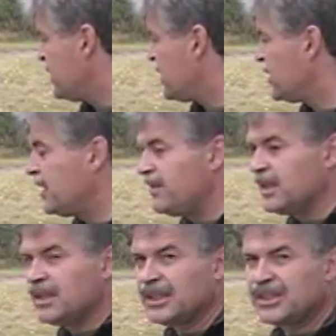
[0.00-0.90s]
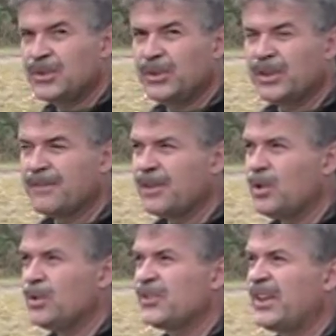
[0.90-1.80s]
I'll give you a little tour of the
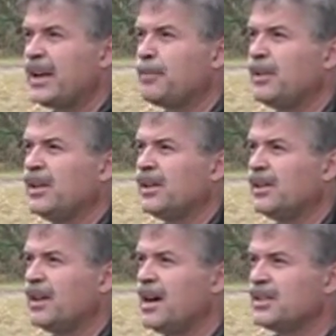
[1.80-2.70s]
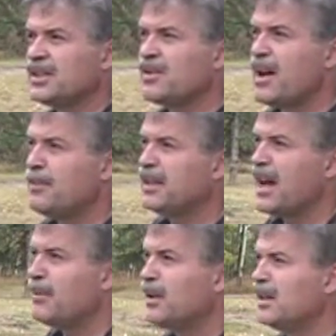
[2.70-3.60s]
whole setup here. I'll just grab the
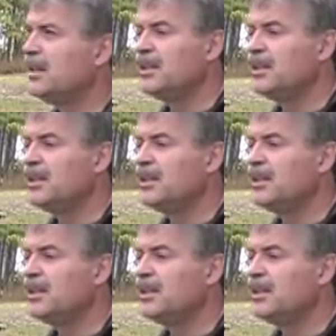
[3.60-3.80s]
camera.